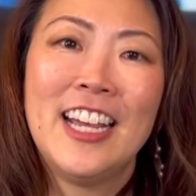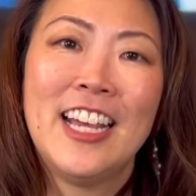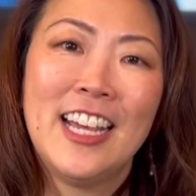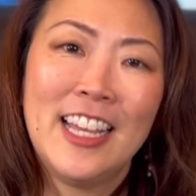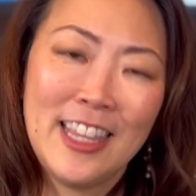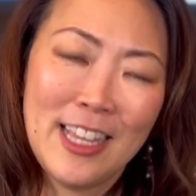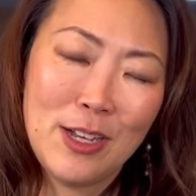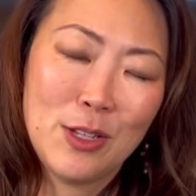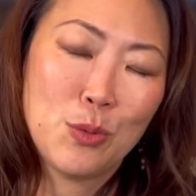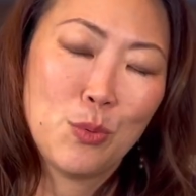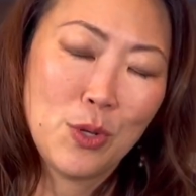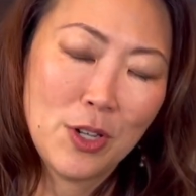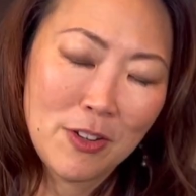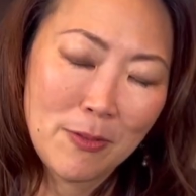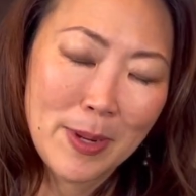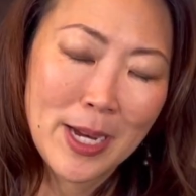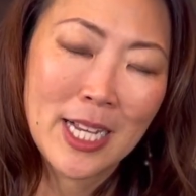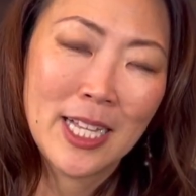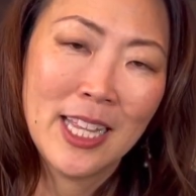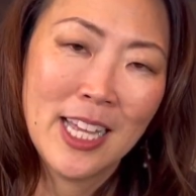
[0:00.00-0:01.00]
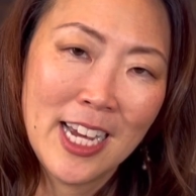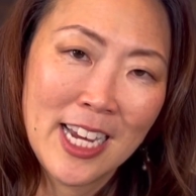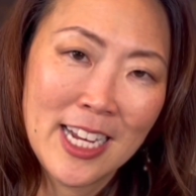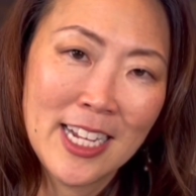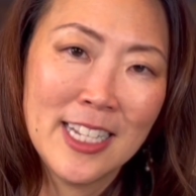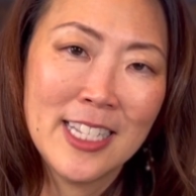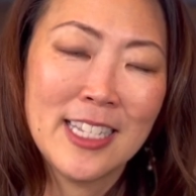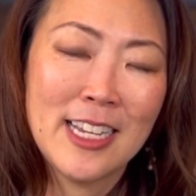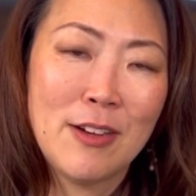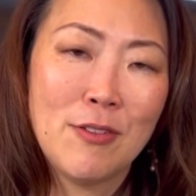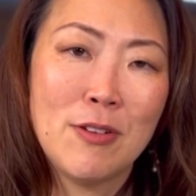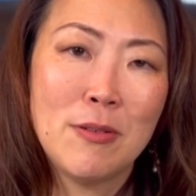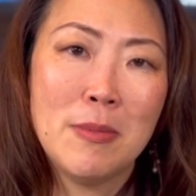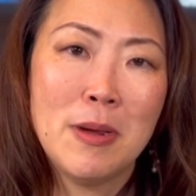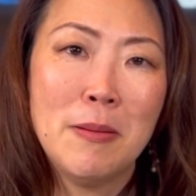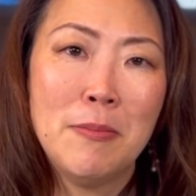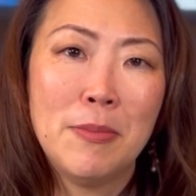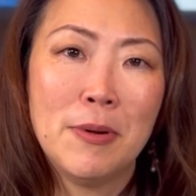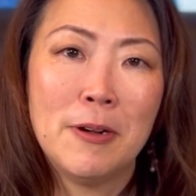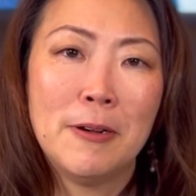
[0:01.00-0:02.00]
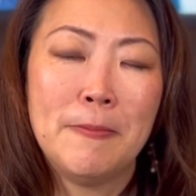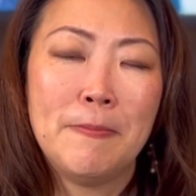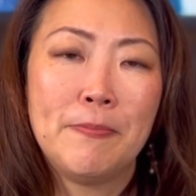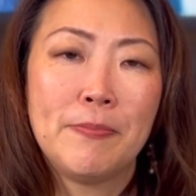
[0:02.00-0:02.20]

And that was one of my clients, I remember.